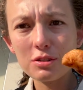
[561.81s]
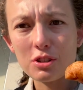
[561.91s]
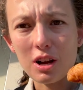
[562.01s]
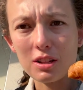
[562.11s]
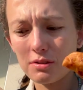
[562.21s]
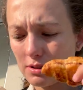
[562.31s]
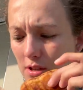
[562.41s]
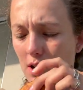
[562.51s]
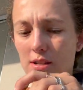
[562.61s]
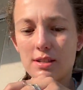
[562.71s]
chocolate
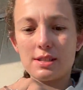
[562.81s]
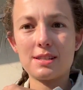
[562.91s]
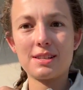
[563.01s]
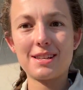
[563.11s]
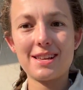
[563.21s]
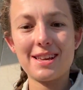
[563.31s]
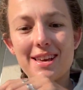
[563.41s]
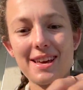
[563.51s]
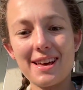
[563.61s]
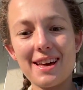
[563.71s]
croissants
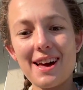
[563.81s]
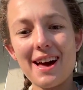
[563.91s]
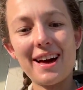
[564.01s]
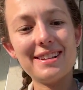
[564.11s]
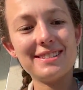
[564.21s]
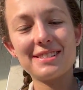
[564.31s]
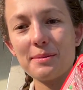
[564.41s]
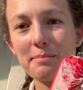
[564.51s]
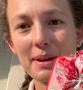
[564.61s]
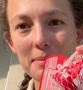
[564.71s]
and
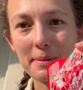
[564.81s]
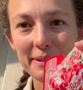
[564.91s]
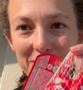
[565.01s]
some Babybel